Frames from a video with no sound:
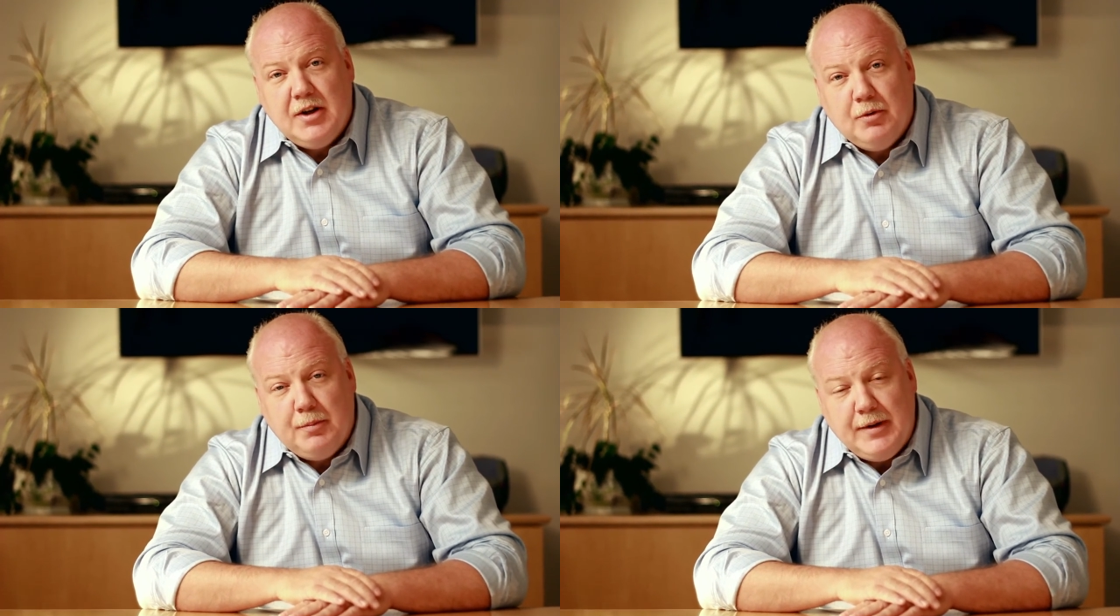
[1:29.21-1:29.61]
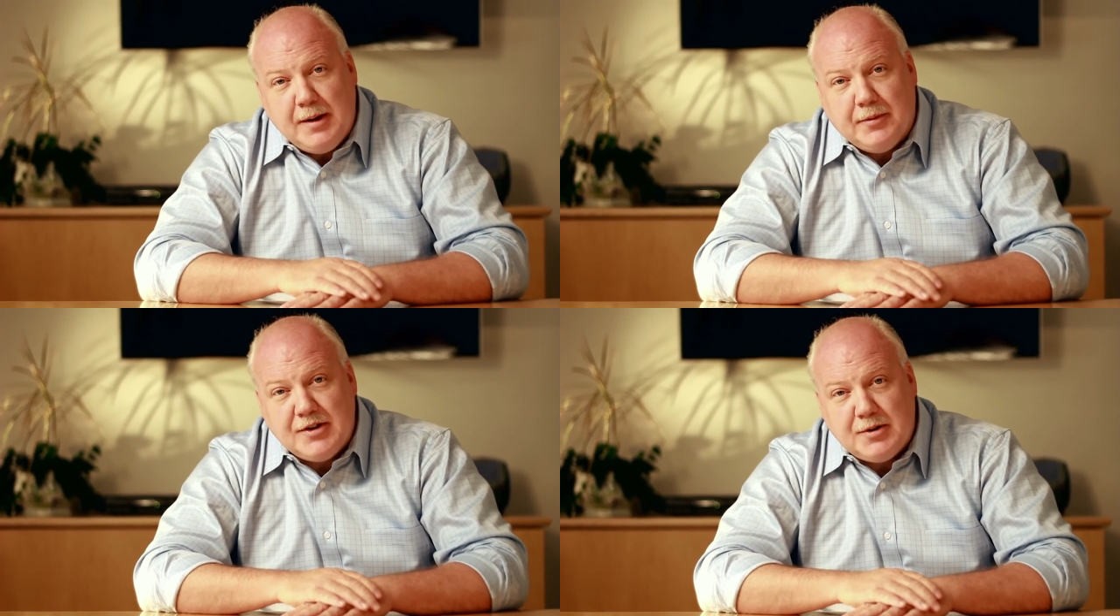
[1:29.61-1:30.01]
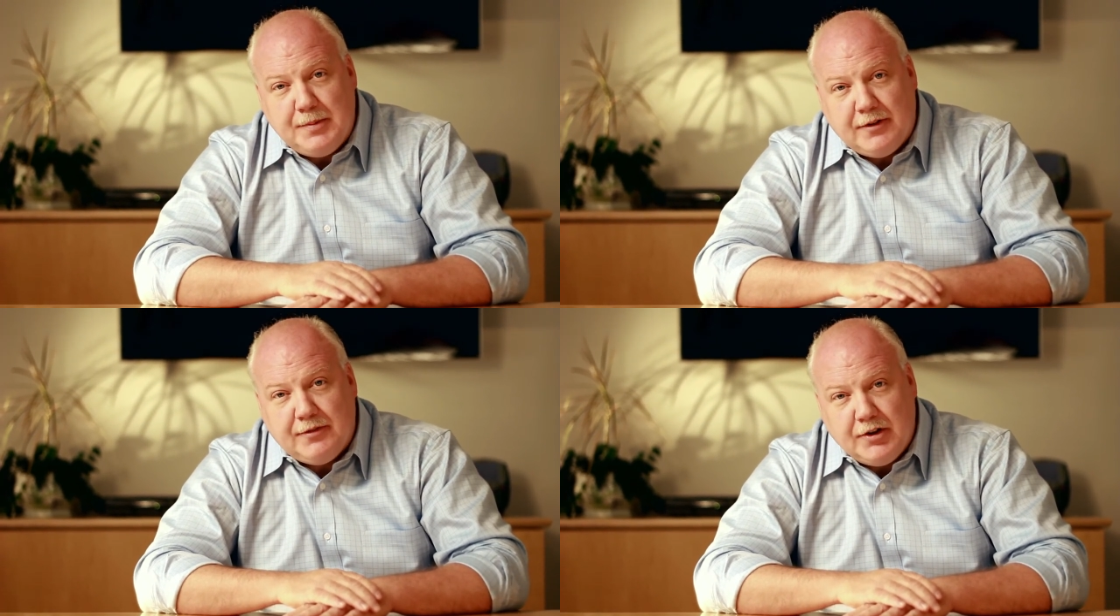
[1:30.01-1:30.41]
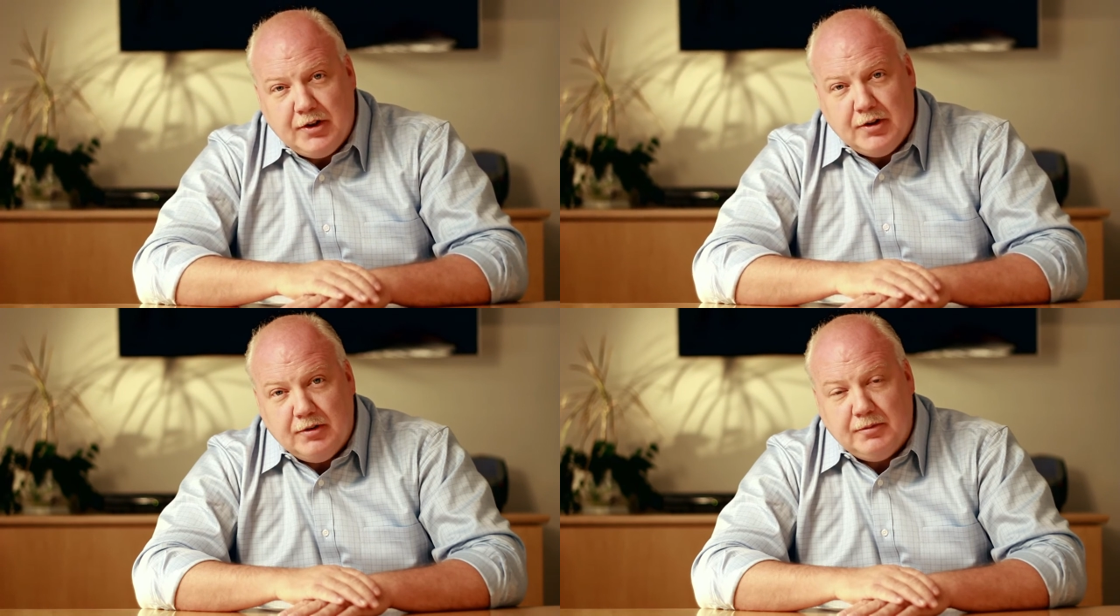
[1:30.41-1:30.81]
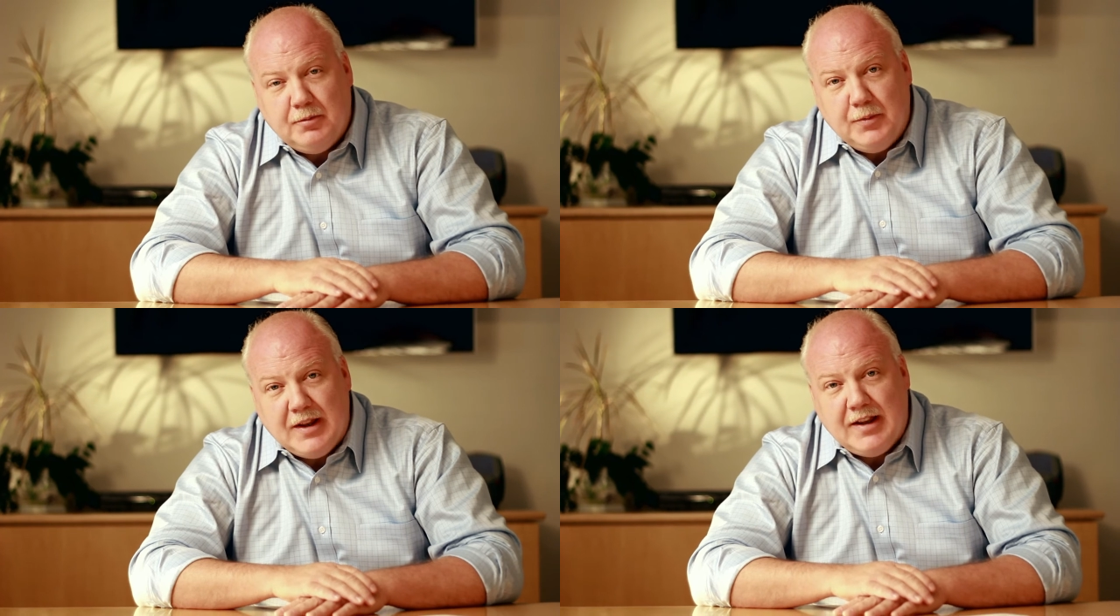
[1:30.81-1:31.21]
We'll be able to speak for you
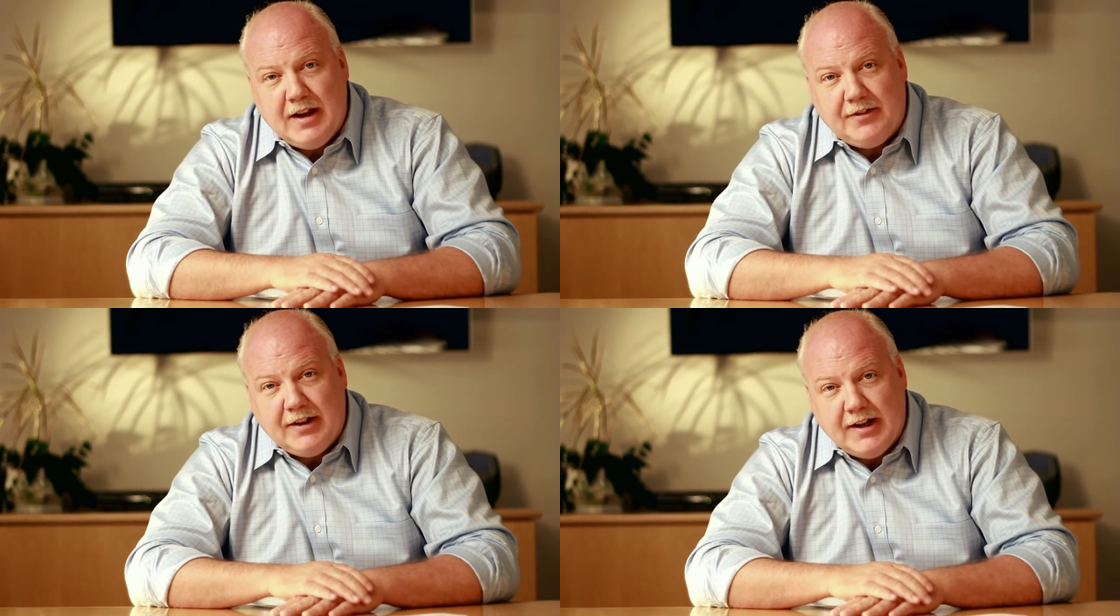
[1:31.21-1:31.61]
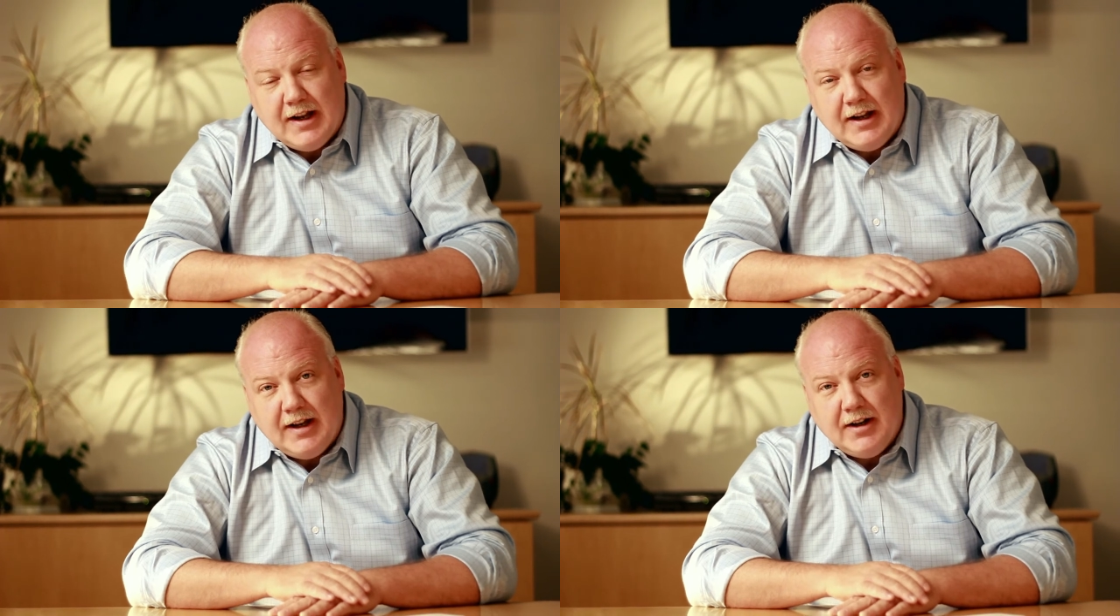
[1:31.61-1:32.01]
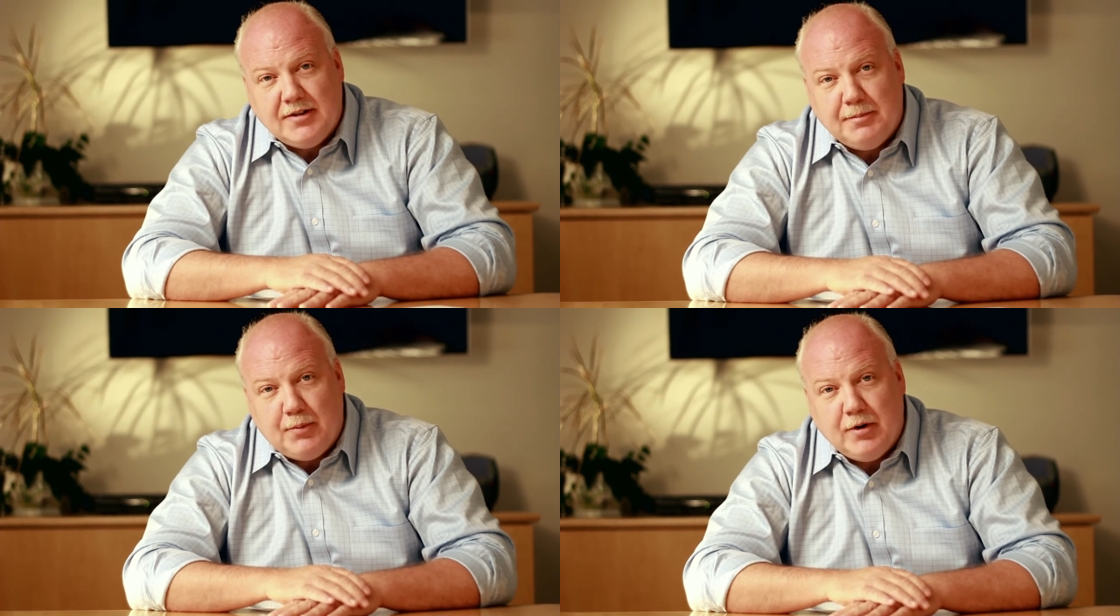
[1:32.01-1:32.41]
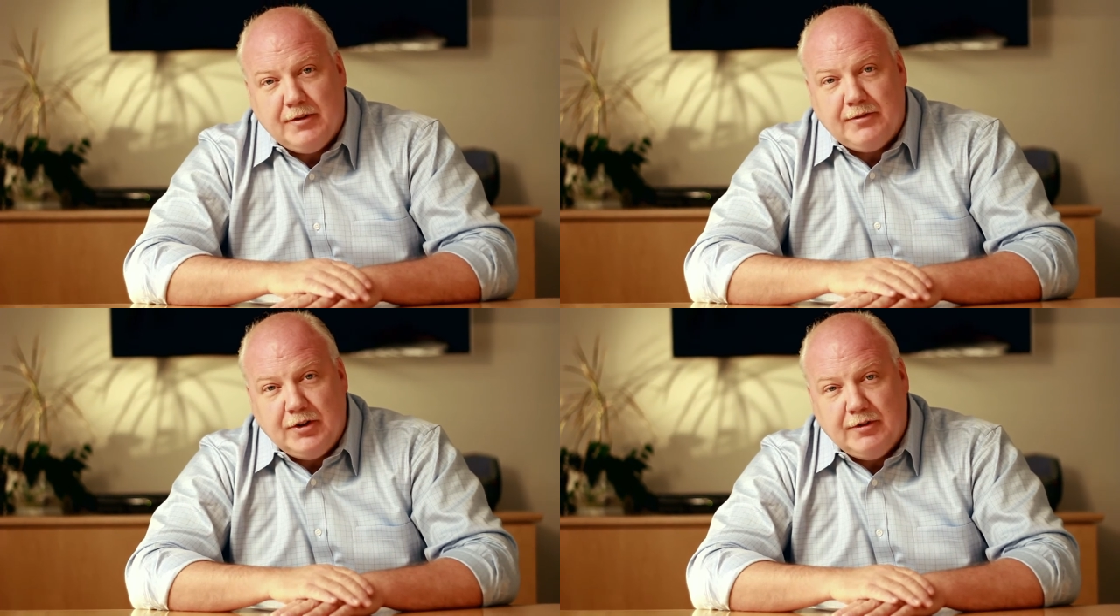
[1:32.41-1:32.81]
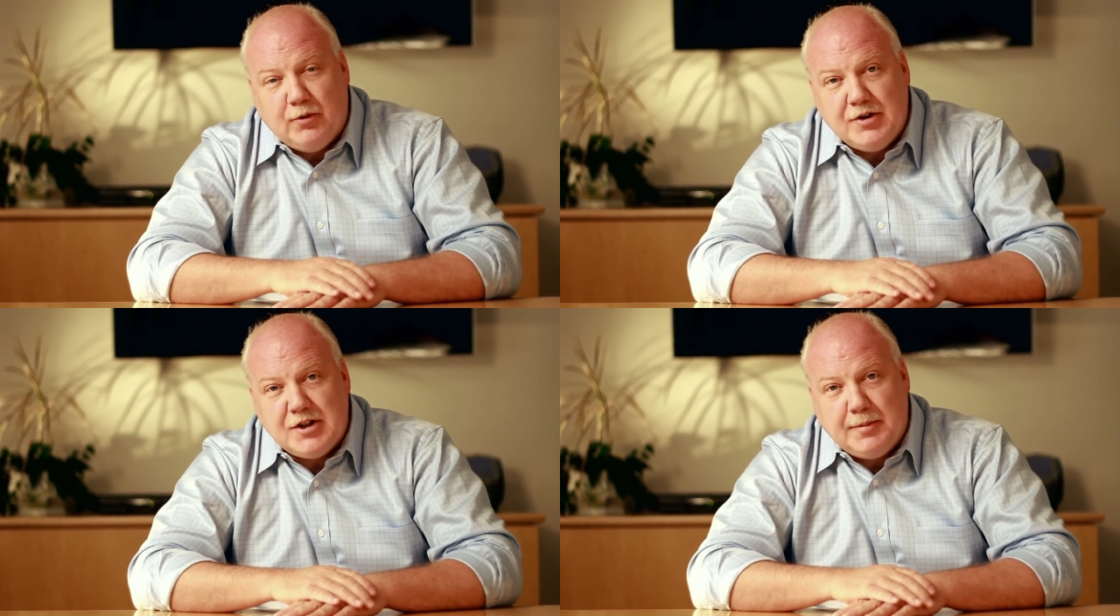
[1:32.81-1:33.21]
with the FDA, and it's important for your
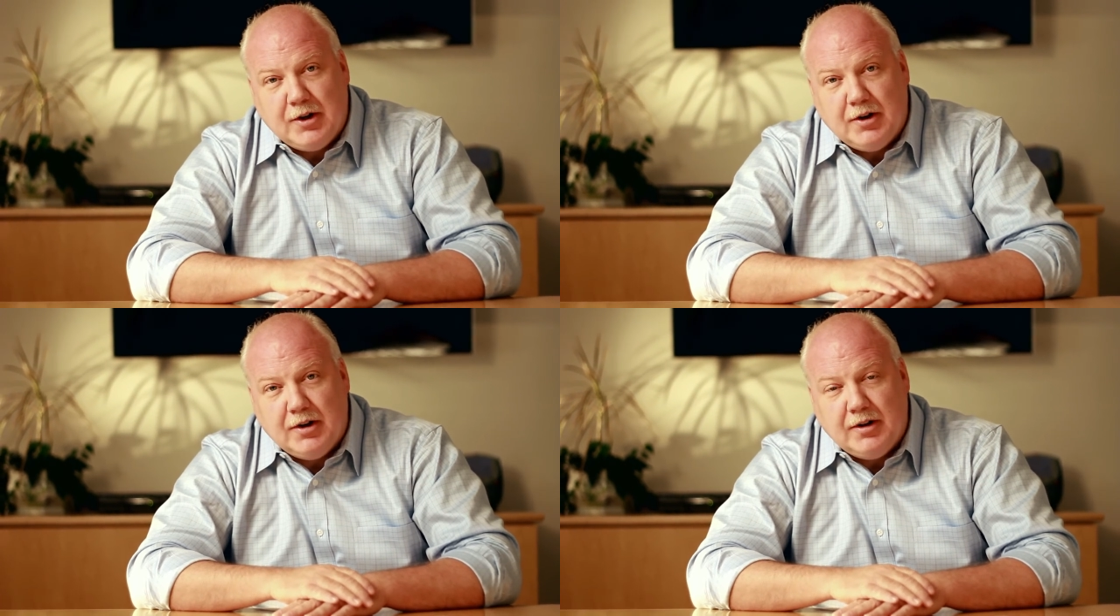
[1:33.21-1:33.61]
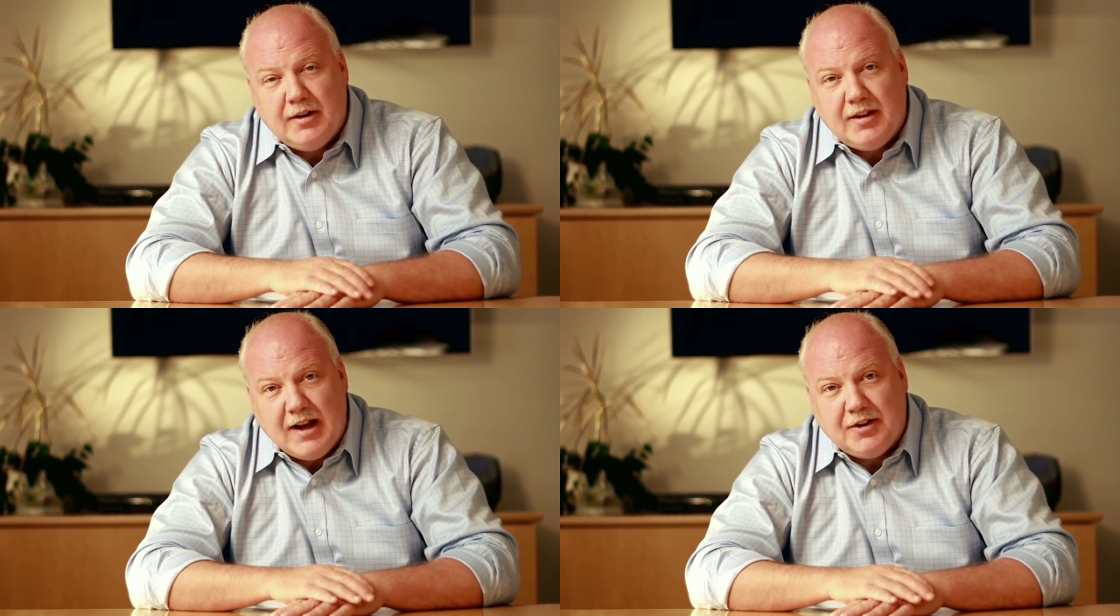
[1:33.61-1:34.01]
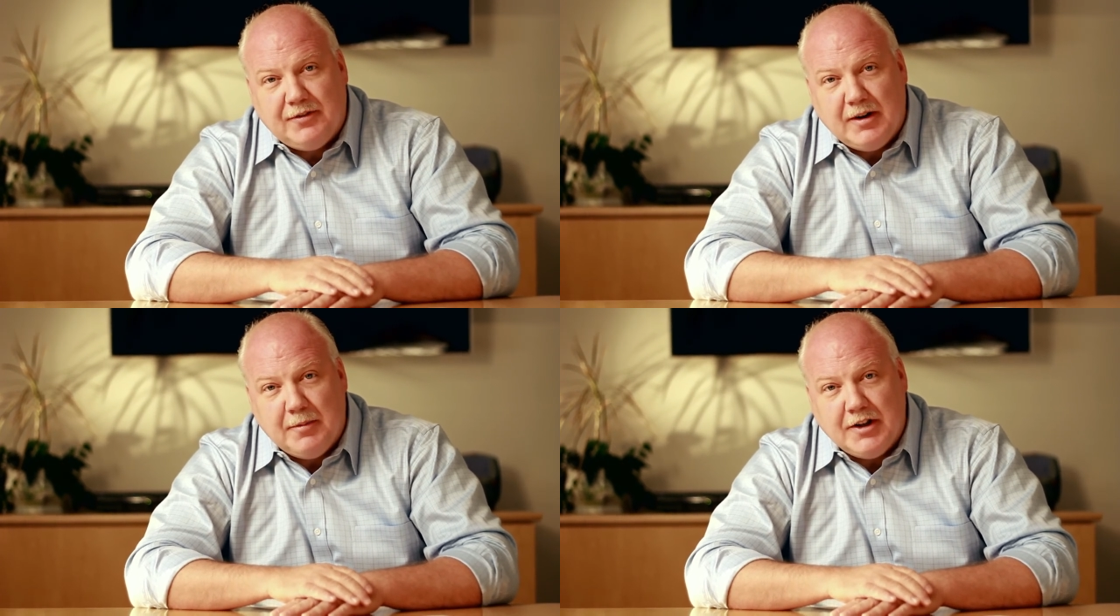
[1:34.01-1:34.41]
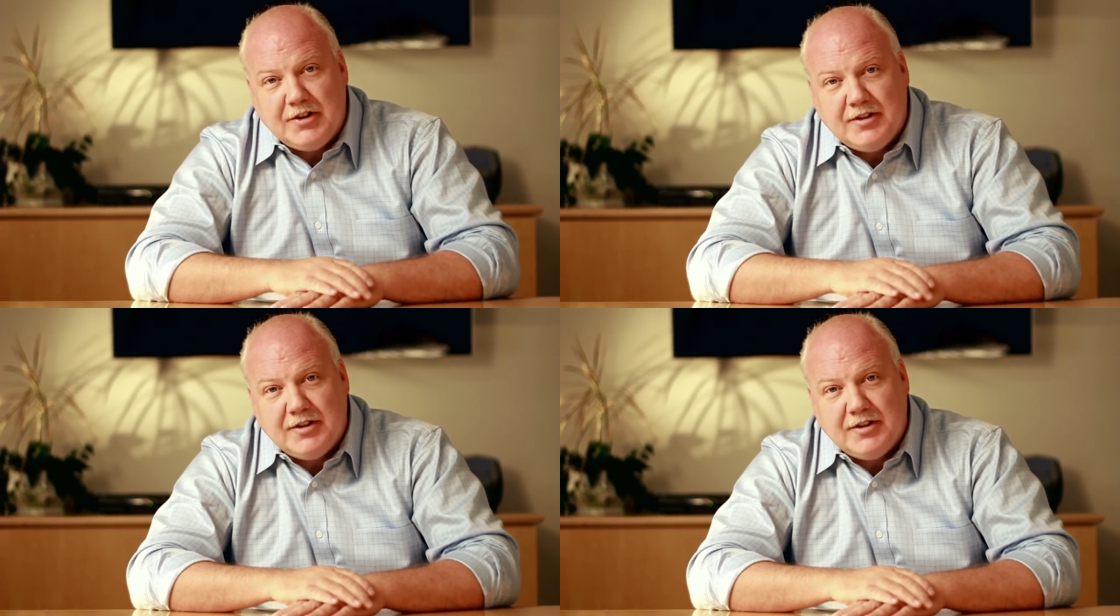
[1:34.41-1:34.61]
voice to be heard. Thanks very much.